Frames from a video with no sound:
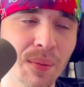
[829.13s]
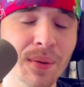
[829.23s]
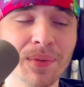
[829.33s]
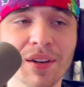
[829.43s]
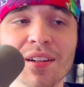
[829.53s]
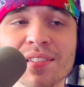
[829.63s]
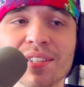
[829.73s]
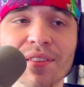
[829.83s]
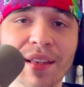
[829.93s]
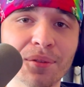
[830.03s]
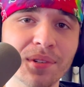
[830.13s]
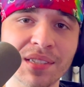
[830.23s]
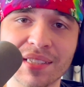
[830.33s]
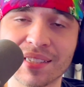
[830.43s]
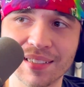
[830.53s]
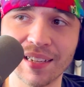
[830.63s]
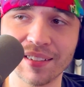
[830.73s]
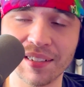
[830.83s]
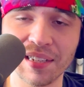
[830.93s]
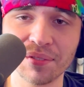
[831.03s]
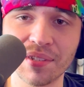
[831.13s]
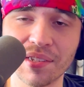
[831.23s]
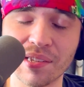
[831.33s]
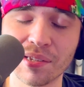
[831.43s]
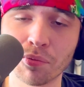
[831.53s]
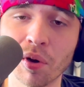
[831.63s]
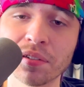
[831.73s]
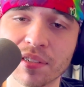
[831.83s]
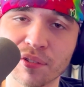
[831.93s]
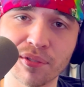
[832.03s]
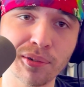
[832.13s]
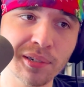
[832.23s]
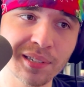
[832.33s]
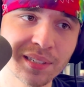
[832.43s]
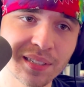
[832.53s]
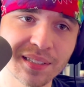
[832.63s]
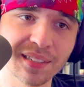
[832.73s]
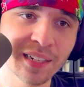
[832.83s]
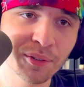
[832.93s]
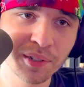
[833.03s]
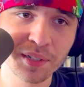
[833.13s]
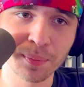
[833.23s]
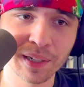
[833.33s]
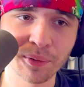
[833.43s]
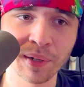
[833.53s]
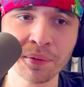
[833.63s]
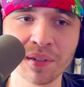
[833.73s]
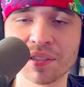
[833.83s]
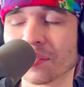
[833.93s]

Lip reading: mean, but also that was Date A Live seasons 1-4. That was my rewatch